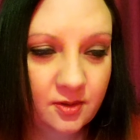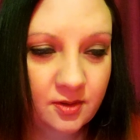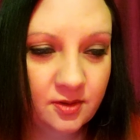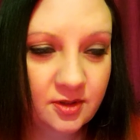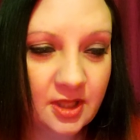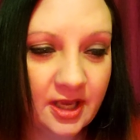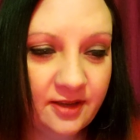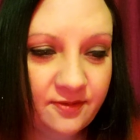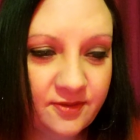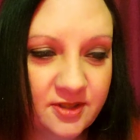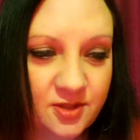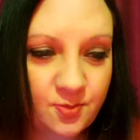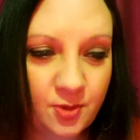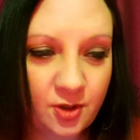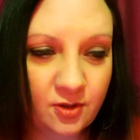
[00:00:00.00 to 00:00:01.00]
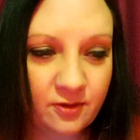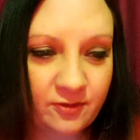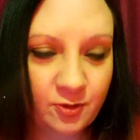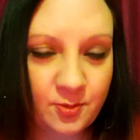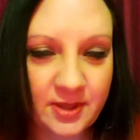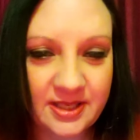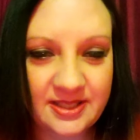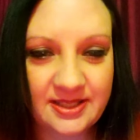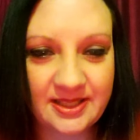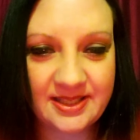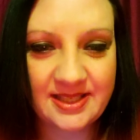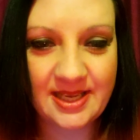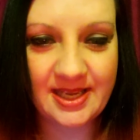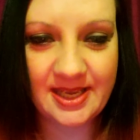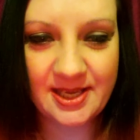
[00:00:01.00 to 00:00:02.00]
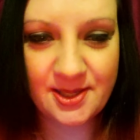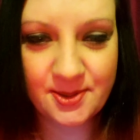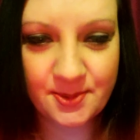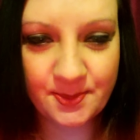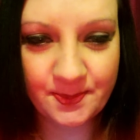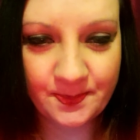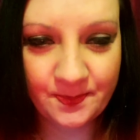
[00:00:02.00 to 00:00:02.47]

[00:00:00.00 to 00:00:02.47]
Life is Beautiful by 6 a.m.